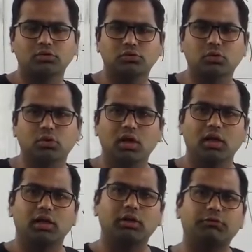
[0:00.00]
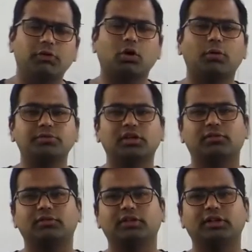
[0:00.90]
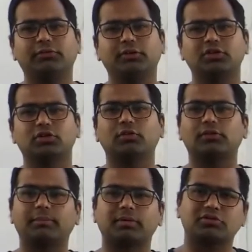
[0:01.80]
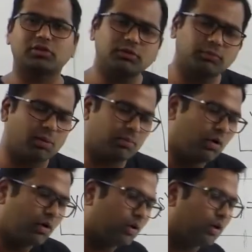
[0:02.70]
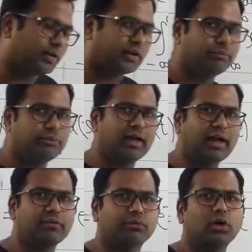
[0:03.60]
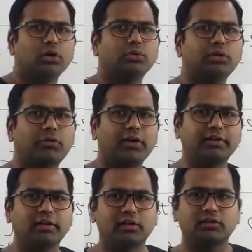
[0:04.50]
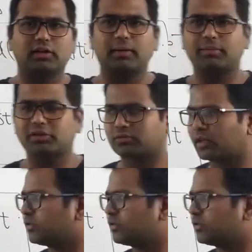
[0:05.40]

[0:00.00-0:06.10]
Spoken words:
So, if we observe the definition of Laplace transform, or if we have to define the Laplace